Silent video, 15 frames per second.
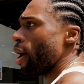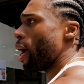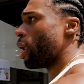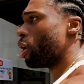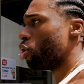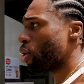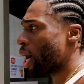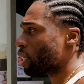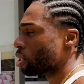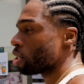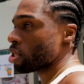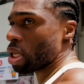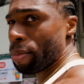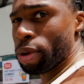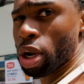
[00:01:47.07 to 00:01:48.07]
and then you guys
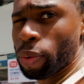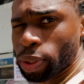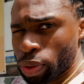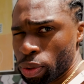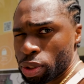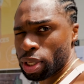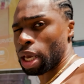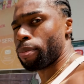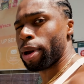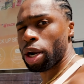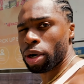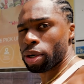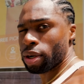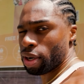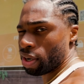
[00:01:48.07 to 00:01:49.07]
can just let me know which one you like
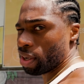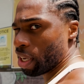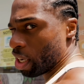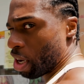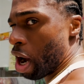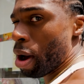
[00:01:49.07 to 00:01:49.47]
better in the